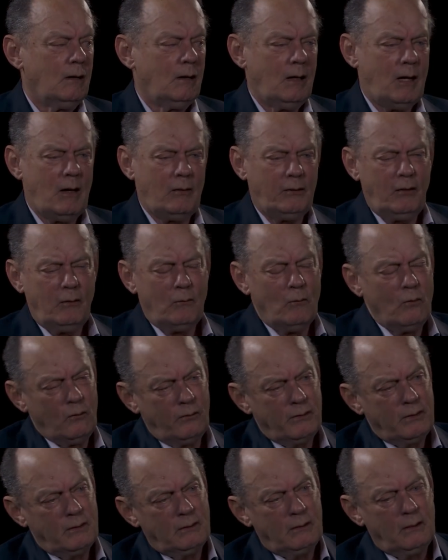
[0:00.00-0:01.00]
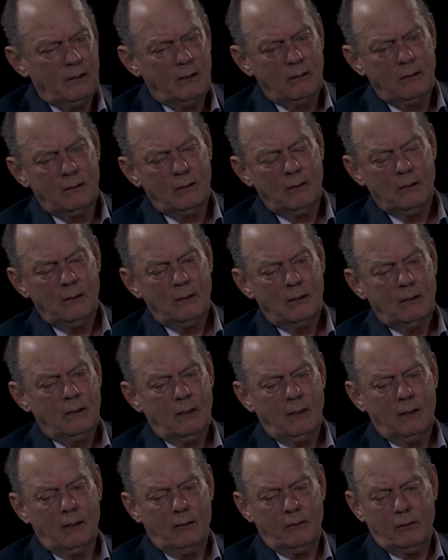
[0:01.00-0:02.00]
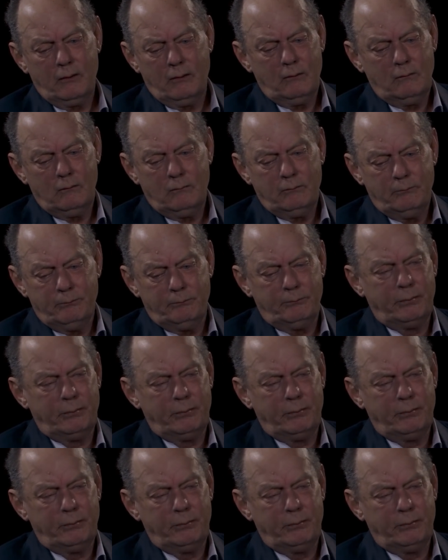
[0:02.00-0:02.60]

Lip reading: How do you move in there? How do you